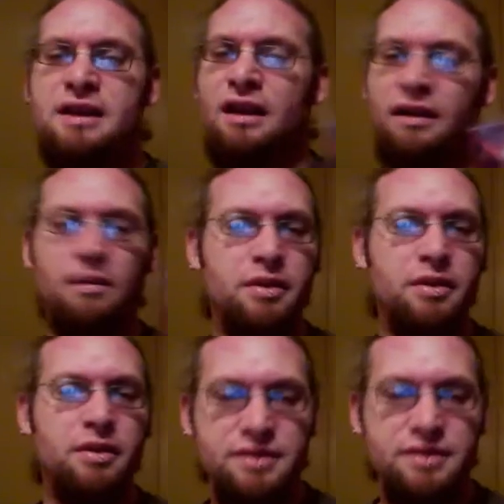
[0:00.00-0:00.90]
a little
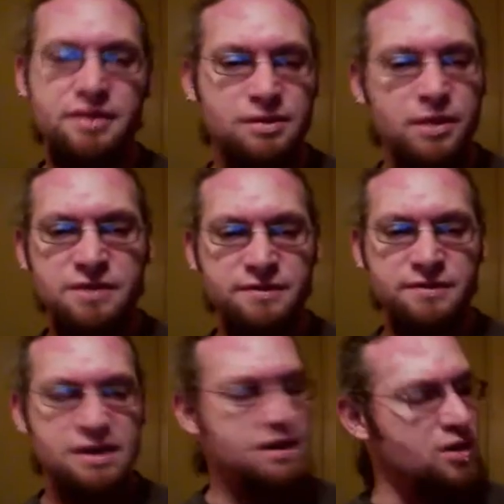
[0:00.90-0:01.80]
bit of a twinge of a
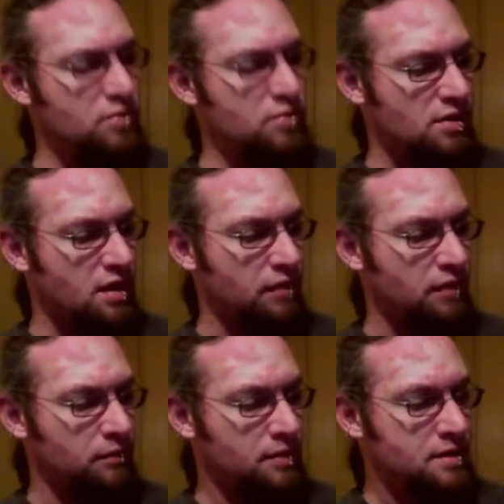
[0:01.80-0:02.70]
sense of humor on
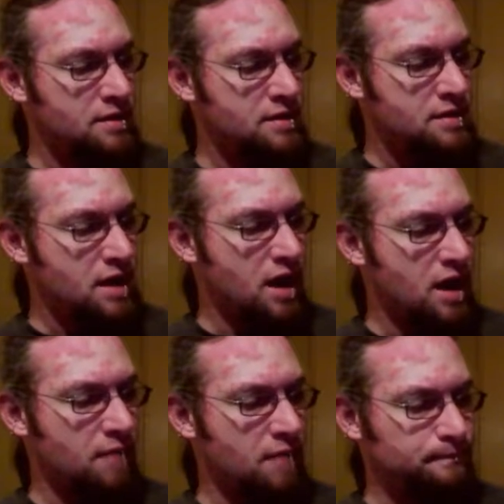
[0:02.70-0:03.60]

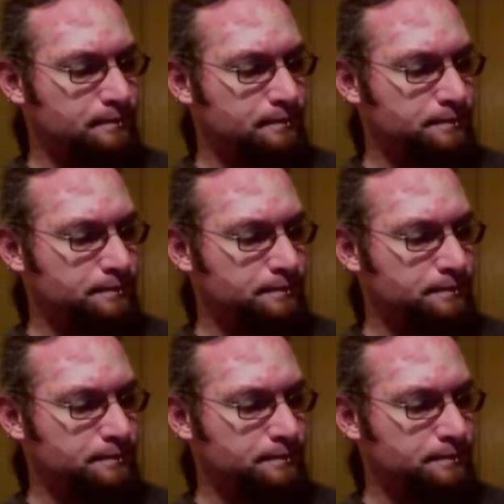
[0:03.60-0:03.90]
him.